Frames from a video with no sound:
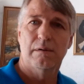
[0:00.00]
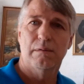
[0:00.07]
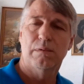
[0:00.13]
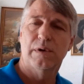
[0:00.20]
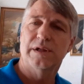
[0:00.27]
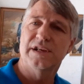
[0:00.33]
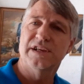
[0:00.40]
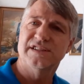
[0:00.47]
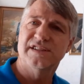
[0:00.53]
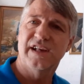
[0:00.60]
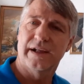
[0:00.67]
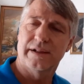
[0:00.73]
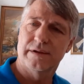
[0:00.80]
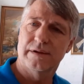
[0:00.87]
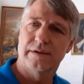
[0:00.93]
what is
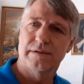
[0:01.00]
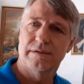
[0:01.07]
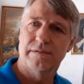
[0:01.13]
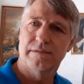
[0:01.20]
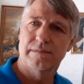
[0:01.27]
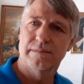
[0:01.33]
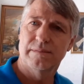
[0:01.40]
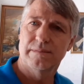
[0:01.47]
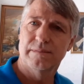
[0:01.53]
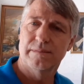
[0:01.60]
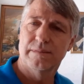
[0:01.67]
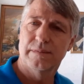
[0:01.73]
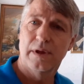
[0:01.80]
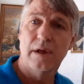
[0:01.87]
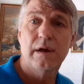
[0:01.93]
that?
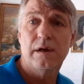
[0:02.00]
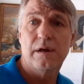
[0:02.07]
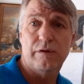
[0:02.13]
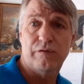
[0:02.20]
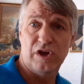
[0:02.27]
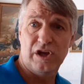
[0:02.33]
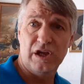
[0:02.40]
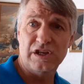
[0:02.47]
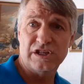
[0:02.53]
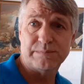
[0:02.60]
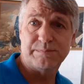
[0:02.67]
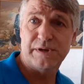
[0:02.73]
If you're English